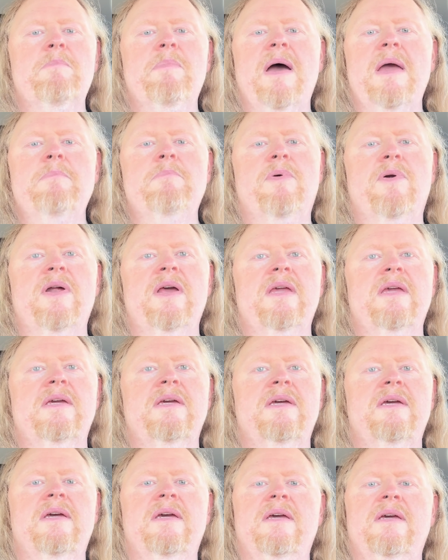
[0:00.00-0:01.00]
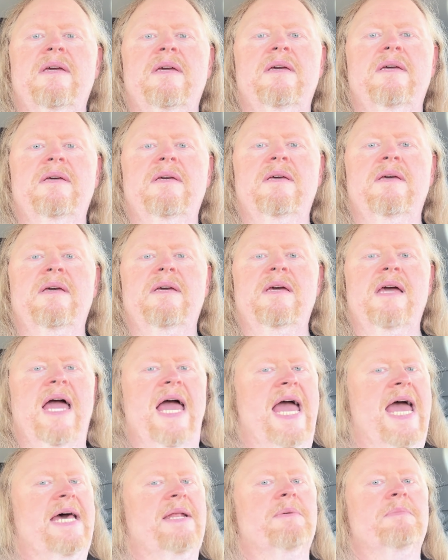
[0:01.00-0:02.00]
by brick,
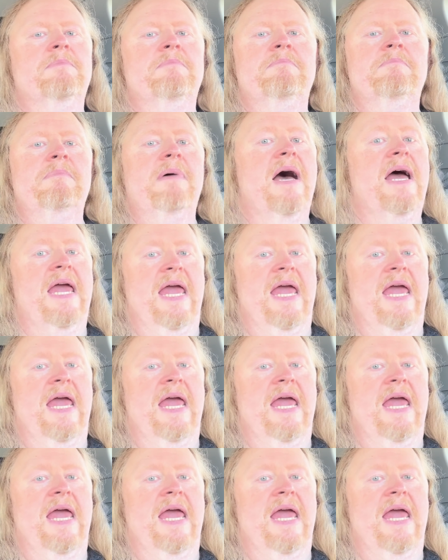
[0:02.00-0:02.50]
atom by